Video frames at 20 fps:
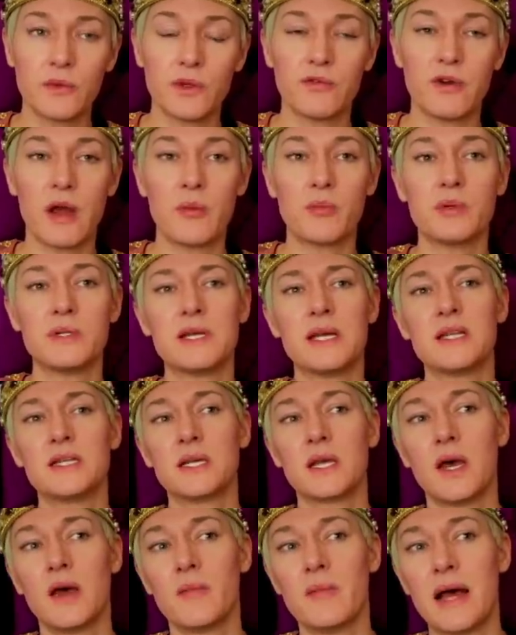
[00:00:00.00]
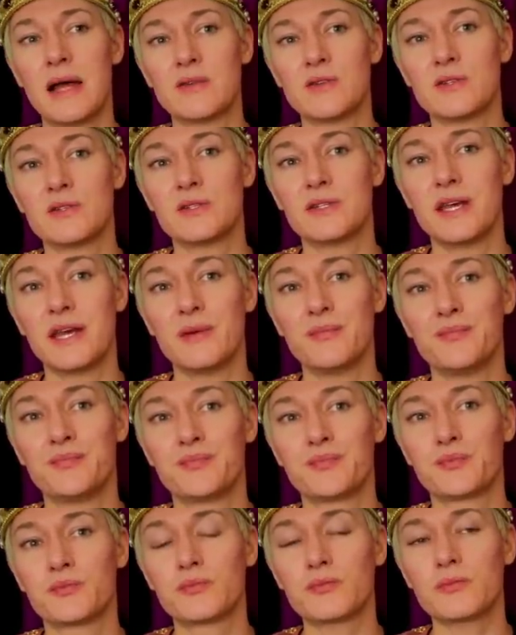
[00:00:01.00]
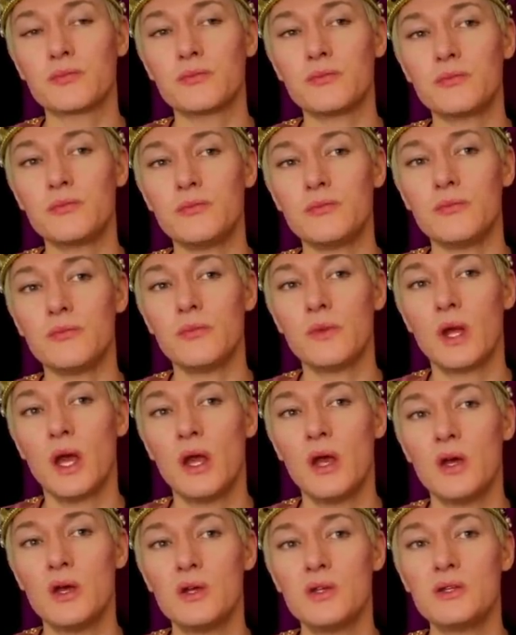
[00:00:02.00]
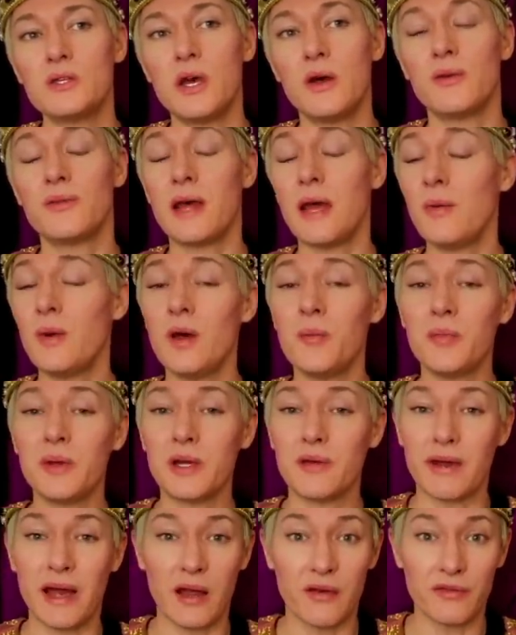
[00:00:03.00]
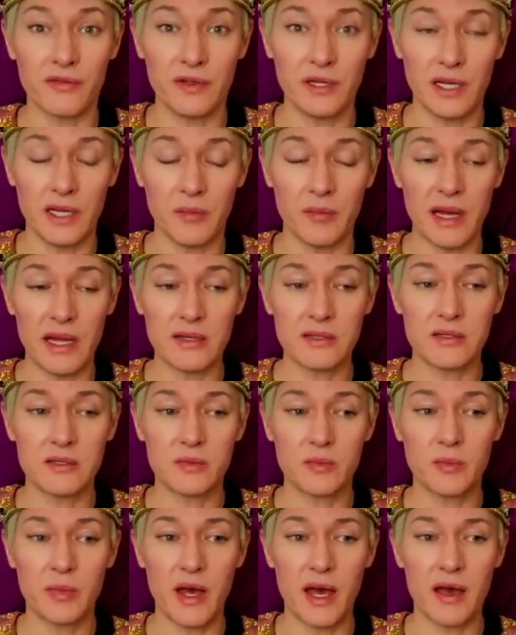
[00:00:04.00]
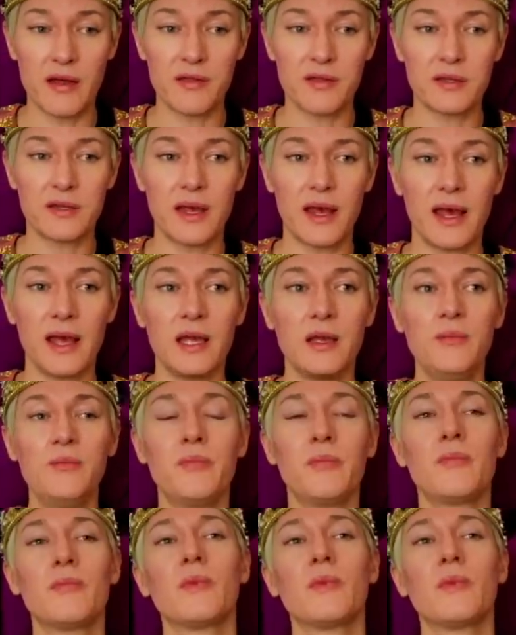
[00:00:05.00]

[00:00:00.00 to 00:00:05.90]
representing Her Majesty. So they won't be around for Lilibet's birthday.